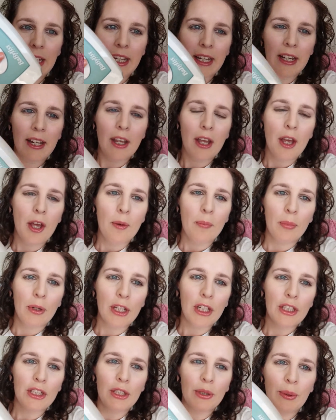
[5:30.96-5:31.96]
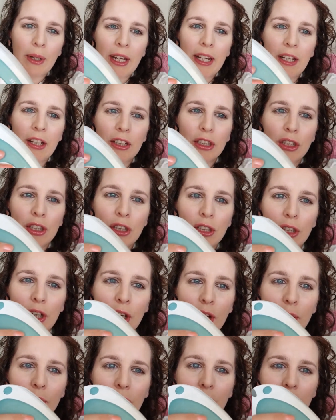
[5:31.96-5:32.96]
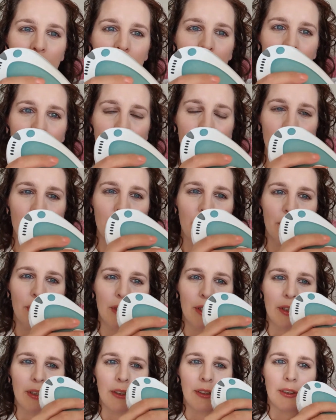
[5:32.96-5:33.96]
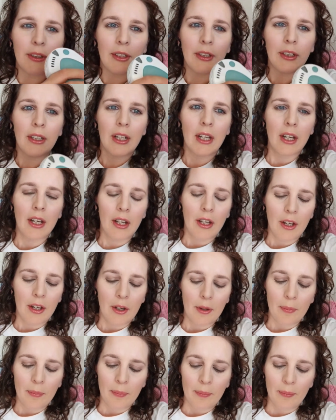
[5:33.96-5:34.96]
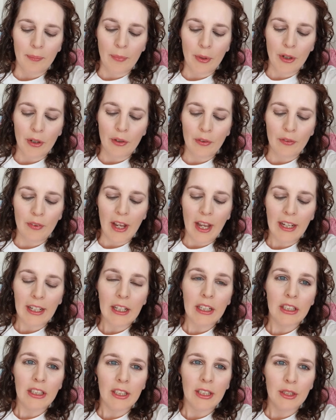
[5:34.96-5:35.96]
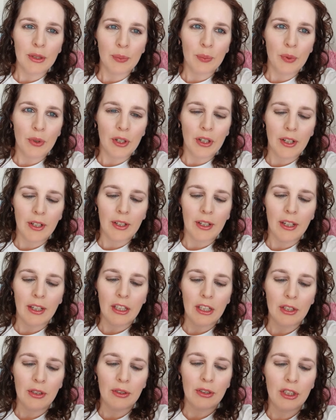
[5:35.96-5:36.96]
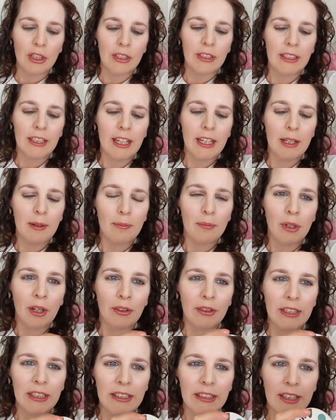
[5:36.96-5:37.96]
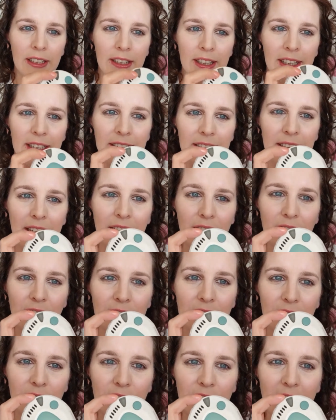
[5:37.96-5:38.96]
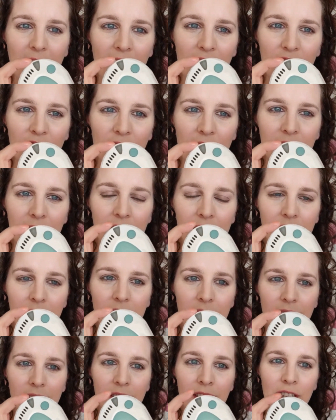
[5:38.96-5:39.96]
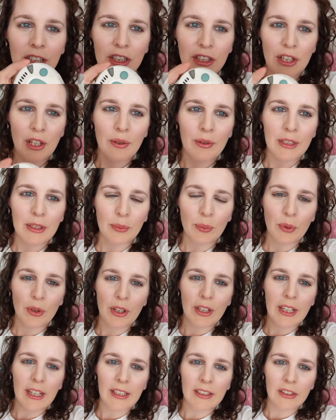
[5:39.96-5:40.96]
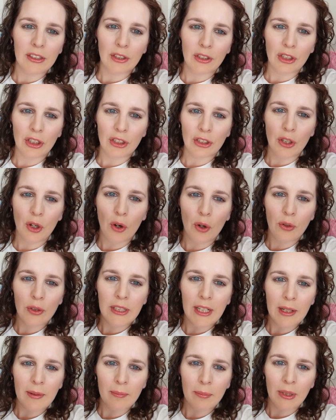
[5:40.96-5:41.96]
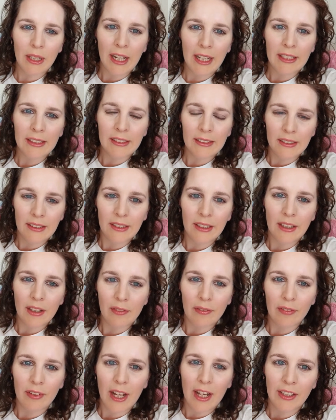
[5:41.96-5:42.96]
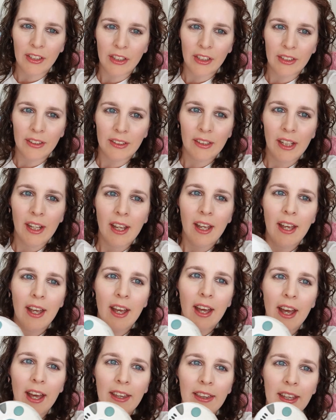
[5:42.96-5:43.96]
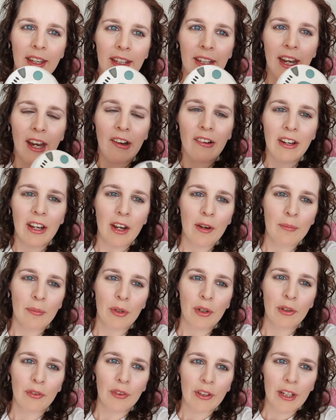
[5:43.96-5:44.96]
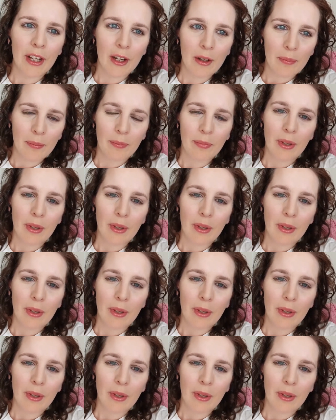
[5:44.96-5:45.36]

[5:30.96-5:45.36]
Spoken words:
it, but you do it in a slower, smoother move, and it does work. You just keep notice on this. If it's flashing, then you know it's working, so just hold it in place until it flashes and then carry on moving up.